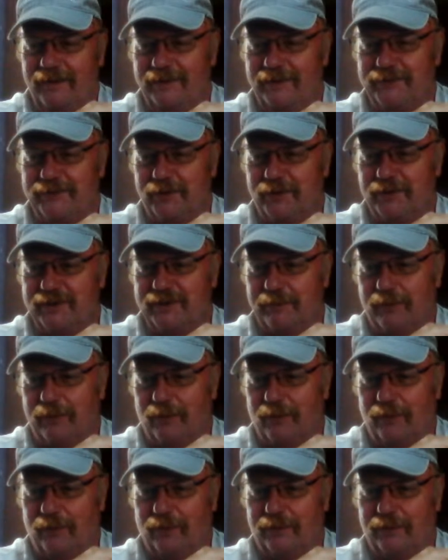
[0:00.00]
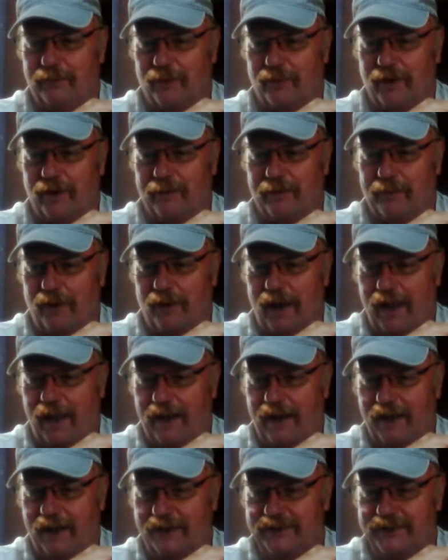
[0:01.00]
Turns and behold, good morning,
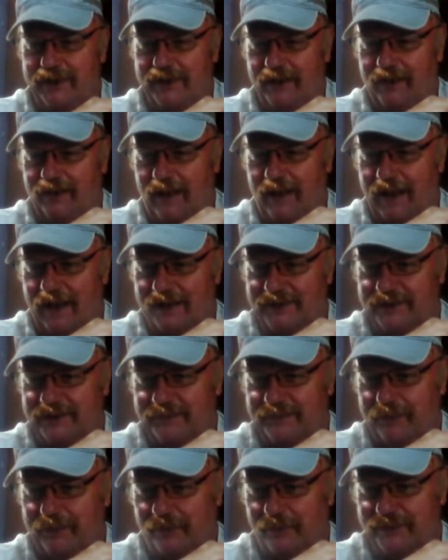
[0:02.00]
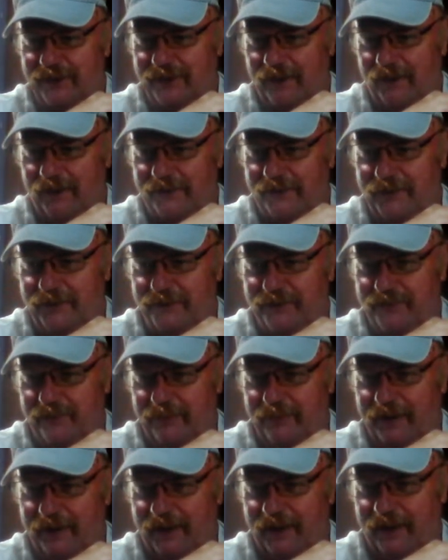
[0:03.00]
Brian. I see Gladys is posting on
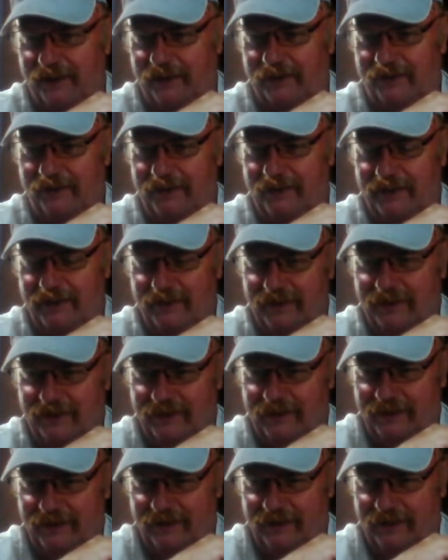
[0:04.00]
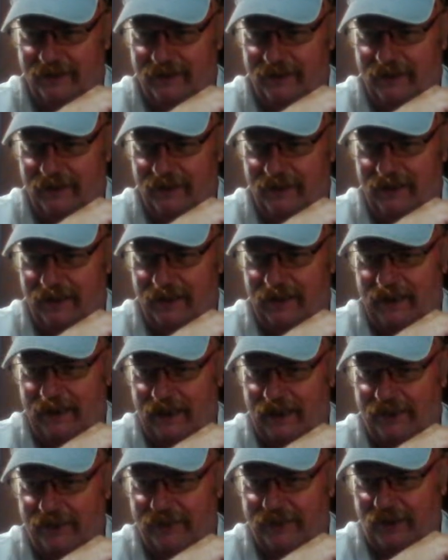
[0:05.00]
YouTube again.
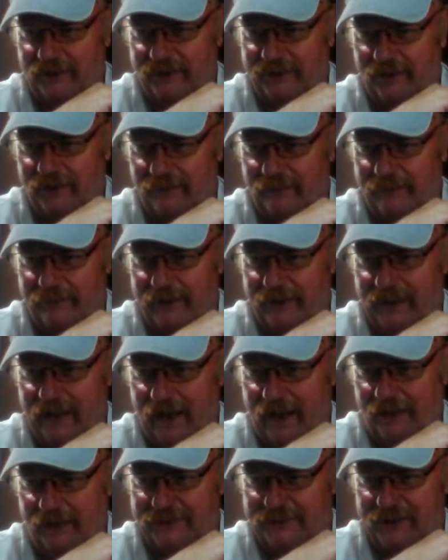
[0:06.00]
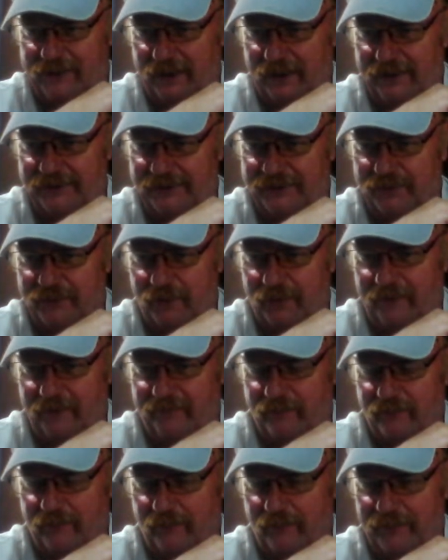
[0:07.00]
And I thought their big house got destroyed
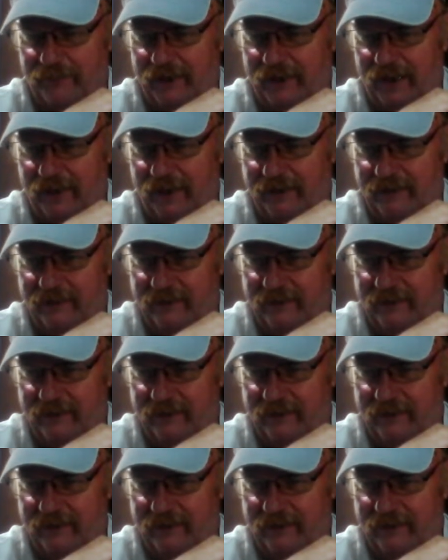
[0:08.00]
from Odette,